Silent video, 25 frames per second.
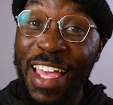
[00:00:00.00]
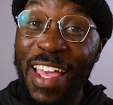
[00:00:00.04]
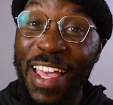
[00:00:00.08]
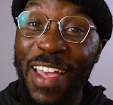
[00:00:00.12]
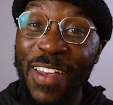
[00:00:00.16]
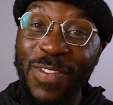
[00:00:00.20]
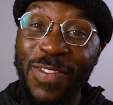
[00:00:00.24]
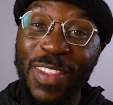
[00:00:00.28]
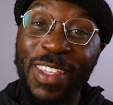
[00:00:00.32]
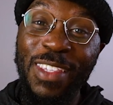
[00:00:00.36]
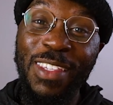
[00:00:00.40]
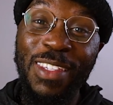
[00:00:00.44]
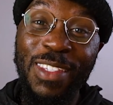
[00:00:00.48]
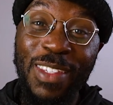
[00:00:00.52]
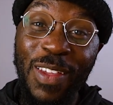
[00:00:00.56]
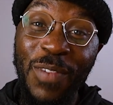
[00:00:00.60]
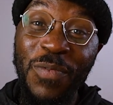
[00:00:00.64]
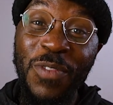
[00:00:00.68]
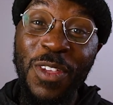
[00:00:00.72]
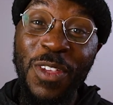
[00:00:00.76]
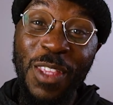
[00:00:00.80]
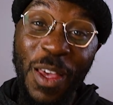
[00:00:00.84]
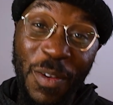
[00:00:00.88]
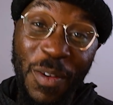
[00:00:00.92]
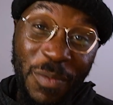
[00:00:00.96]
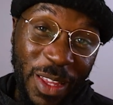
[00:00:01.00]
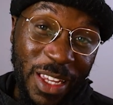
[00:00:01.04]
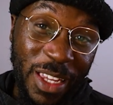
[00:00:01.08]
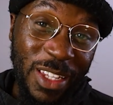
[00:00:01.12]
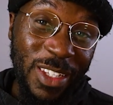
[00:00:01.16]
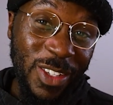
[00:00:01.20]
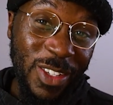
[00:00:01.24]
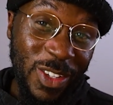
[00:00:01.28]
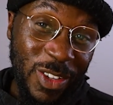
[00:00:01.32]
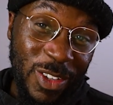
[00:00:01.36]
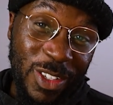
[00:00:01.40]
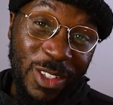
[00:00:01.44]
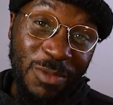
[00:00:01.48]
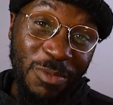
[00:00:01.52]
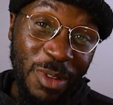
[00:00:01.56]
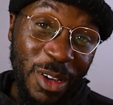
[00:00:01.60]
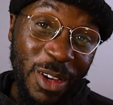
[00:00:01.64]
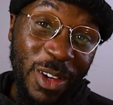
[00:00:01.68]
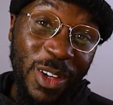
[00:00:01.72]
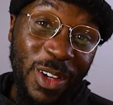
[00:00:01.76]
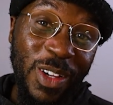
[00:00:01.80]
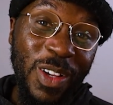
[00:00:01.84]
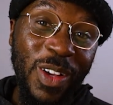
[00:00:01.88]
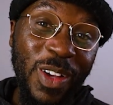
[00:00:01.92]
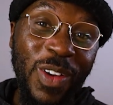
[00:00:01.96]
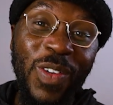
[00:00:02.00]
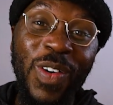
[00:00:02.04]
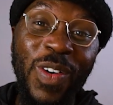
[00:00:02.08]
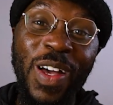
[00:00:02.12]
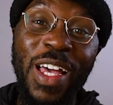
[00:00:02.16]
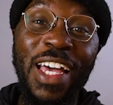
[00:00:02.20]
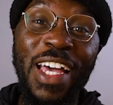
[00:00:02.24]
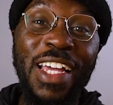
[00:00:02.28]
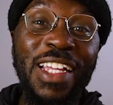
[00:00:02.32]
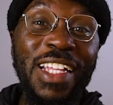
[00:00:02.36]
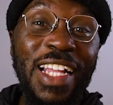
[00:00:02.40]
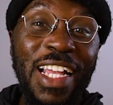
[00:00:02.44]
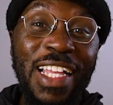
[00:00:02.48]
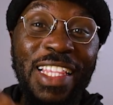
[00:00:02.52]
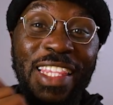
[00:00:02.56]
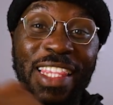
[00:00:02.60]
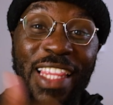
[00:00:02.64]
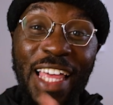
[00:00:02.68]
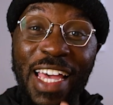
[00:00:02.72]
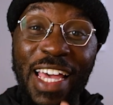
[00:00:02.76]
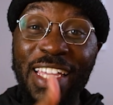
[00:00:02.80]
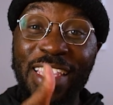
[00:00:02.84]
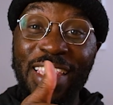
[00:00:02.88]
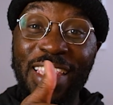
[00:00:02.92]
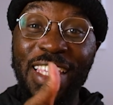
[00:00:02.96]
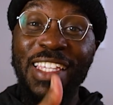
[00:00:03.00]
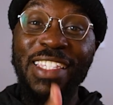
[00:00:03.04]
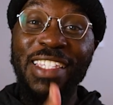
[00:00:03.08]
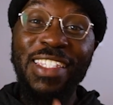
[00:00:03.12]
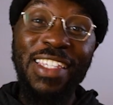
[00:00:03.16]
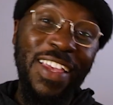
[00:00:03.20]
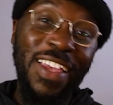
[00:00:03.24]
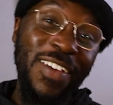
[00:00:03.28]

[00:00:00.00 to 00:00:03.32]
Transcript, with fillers: If this is something that blessed your spirit, go ahead and like this.